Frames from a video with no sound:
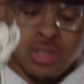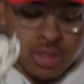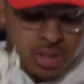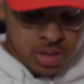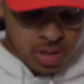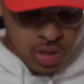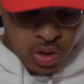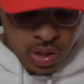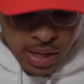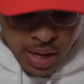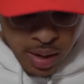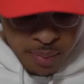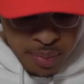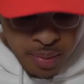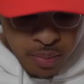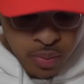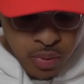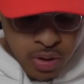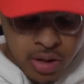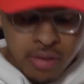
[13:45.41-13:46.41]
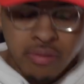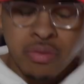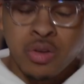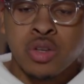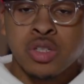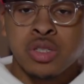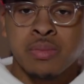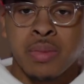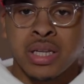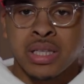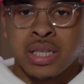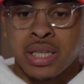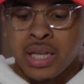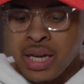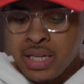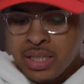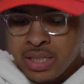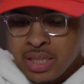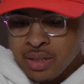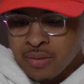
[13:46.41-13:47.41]
So a lot of people were confused about the
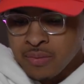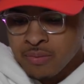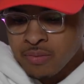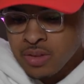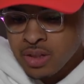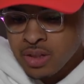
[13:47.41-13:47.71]
lacing.